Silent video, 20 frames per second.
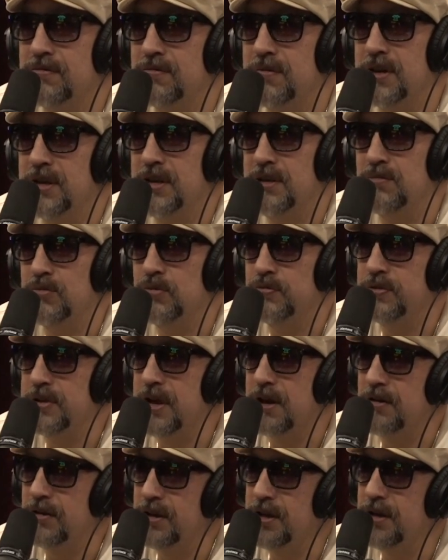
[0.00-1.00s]
when he moved
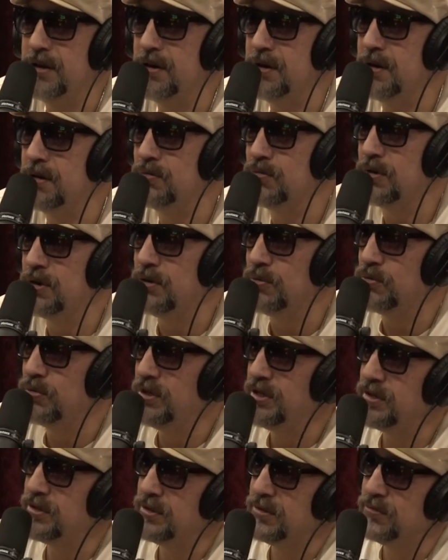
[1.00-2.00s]
out here and we
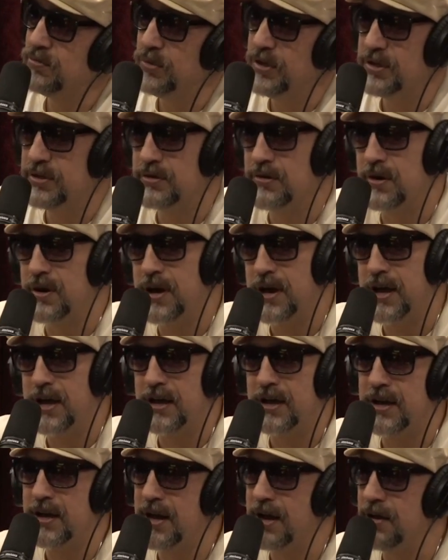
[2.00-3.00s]
we we start
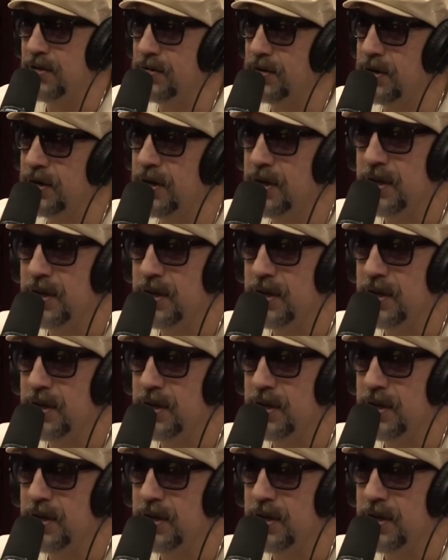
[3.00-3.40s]
hanging out.